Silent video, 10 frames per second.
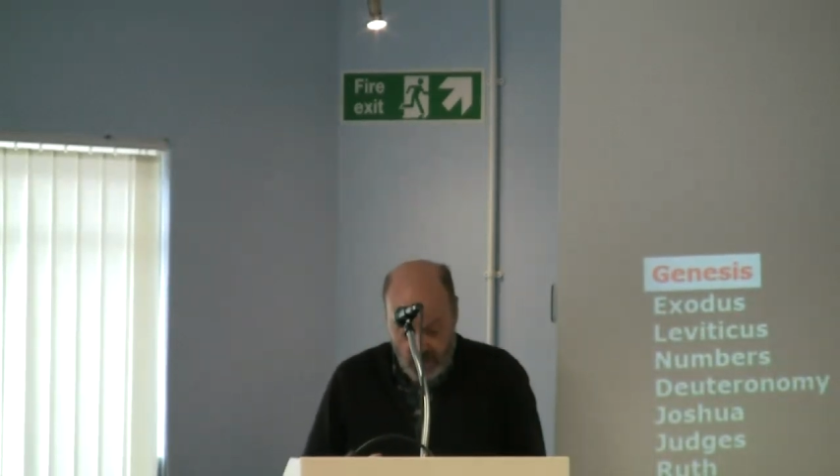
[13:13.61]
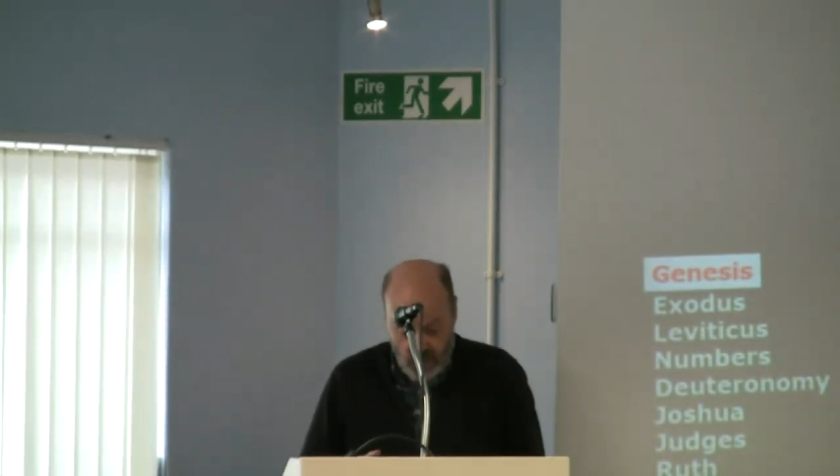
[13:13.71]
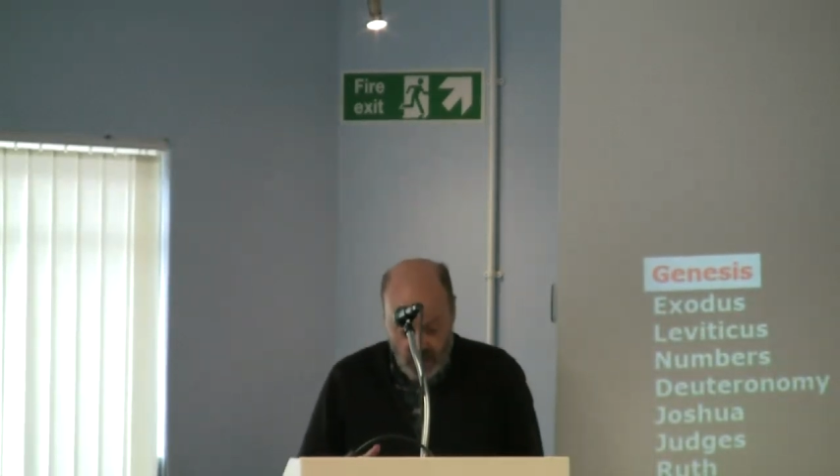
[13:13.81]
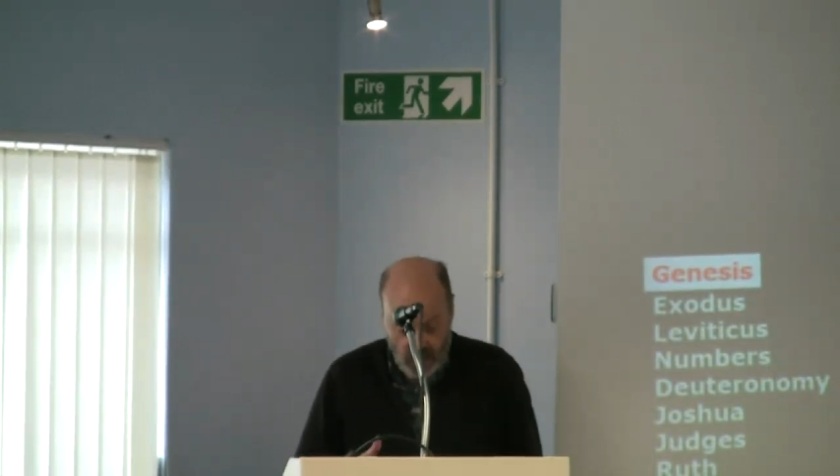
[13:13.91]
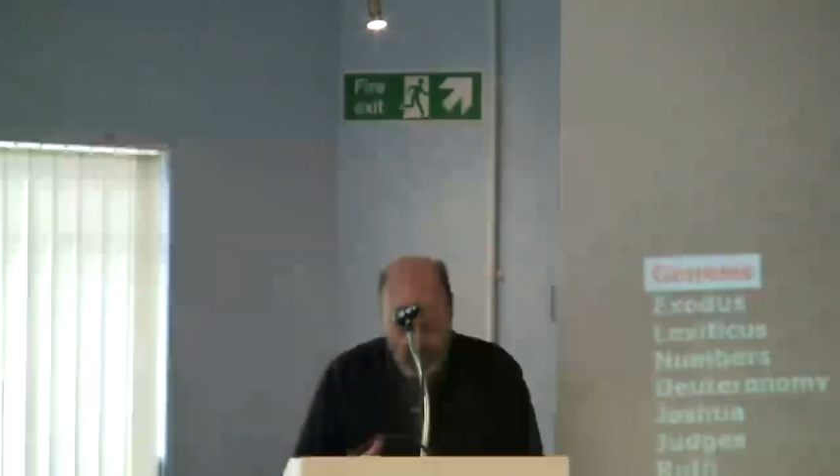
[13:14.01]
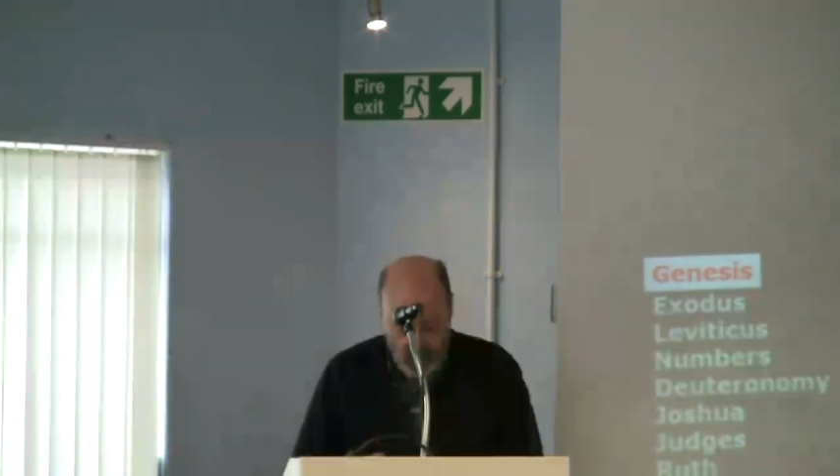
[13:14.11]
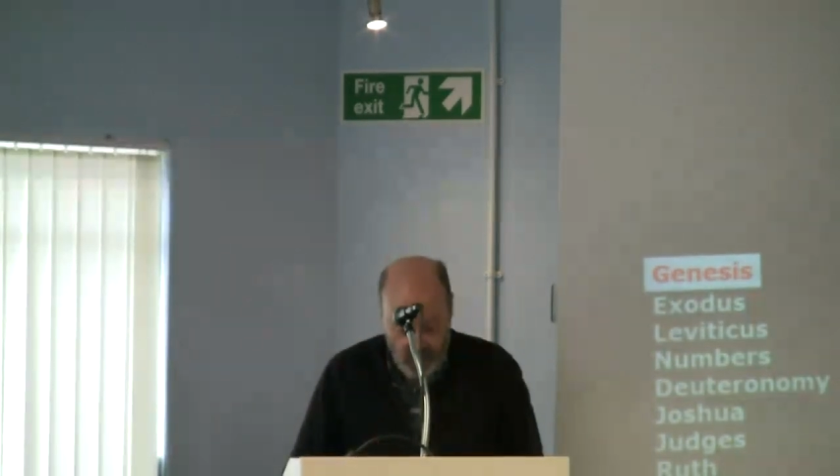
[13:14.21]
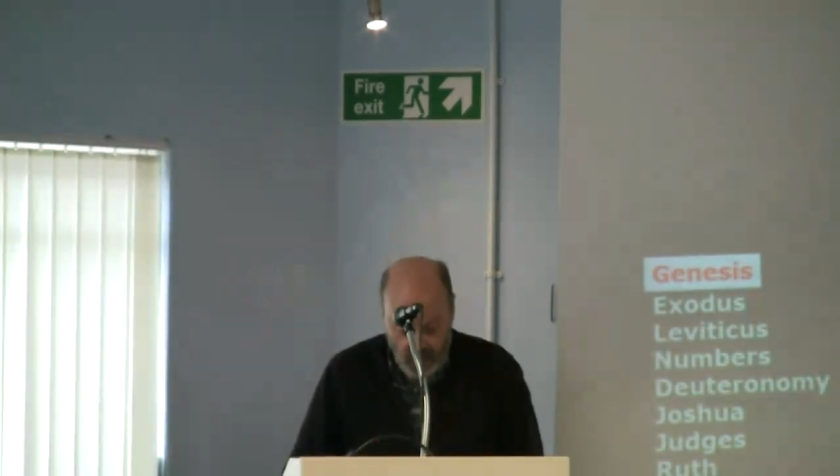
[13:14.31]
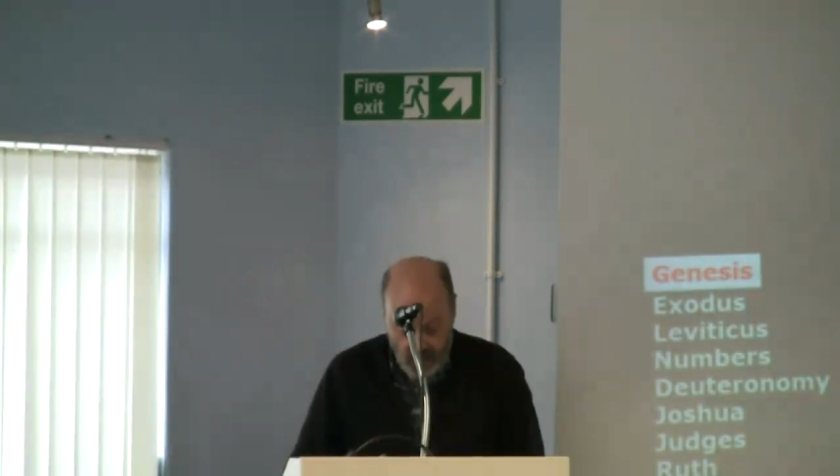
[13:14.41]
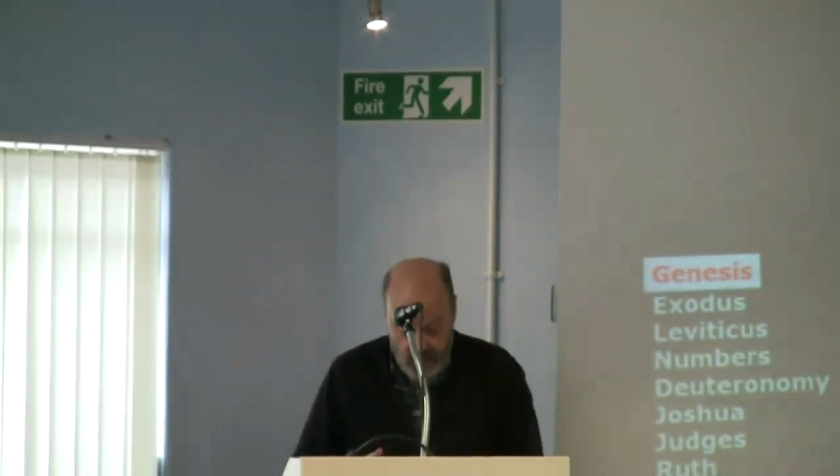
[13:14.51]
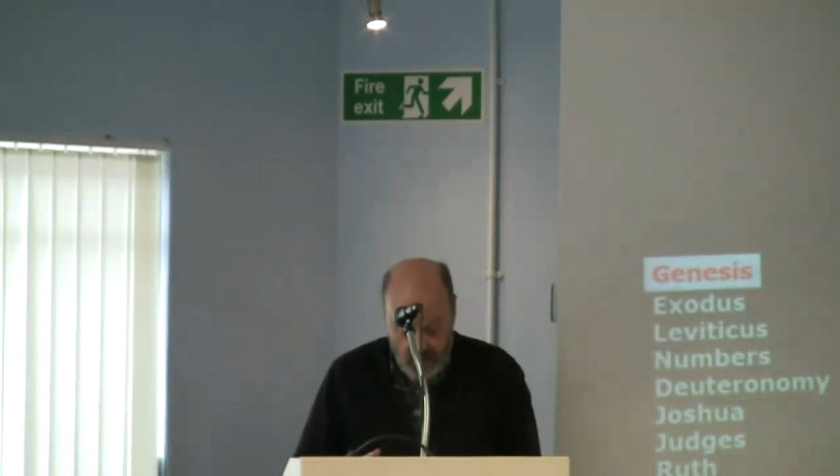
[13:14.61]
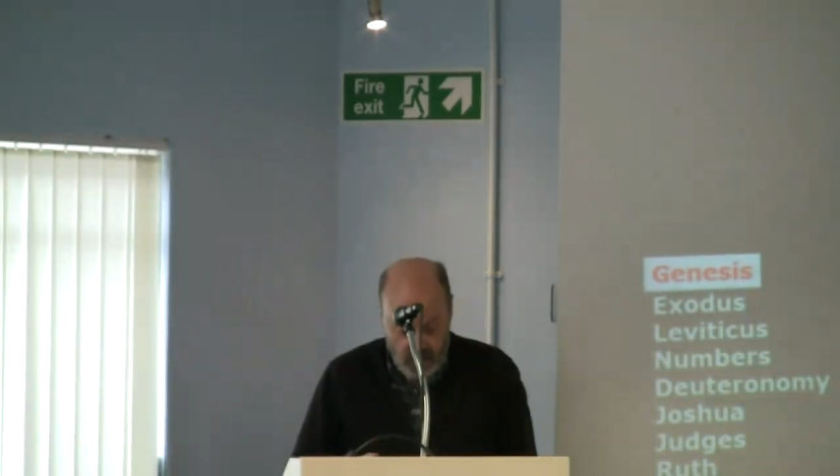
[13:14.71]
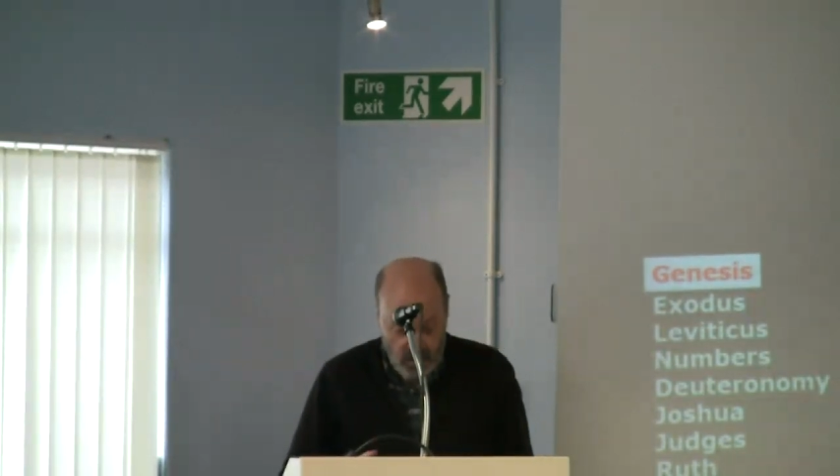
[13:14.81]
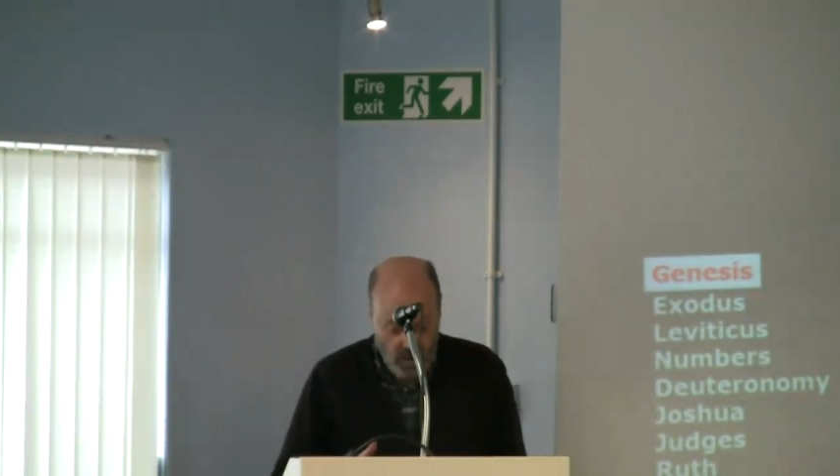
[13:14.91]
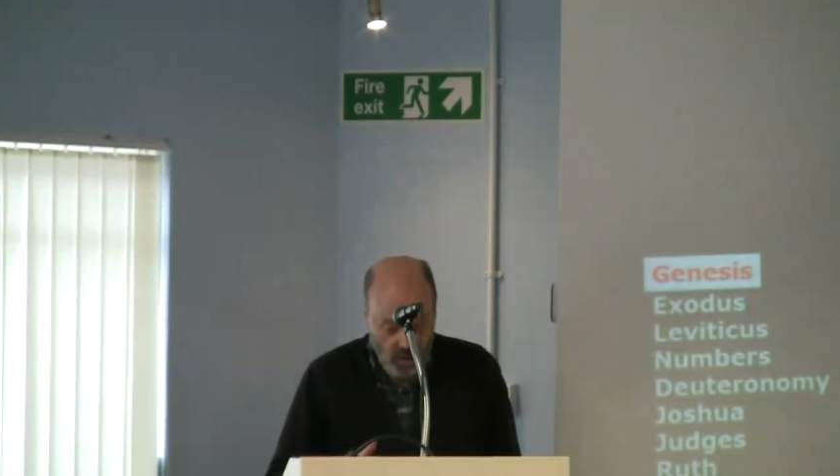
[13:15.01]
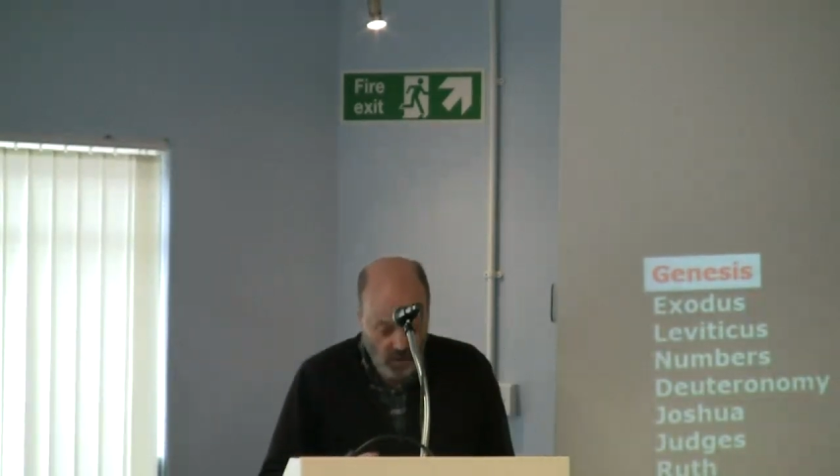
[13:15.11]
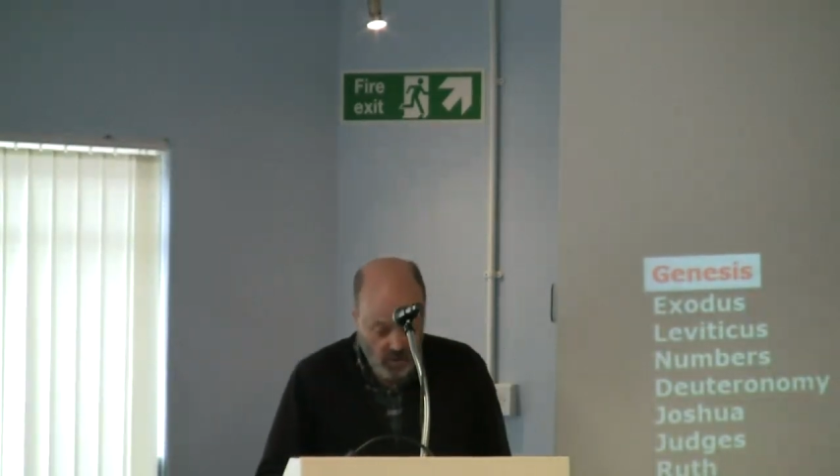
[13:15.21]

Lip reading: And the light, and God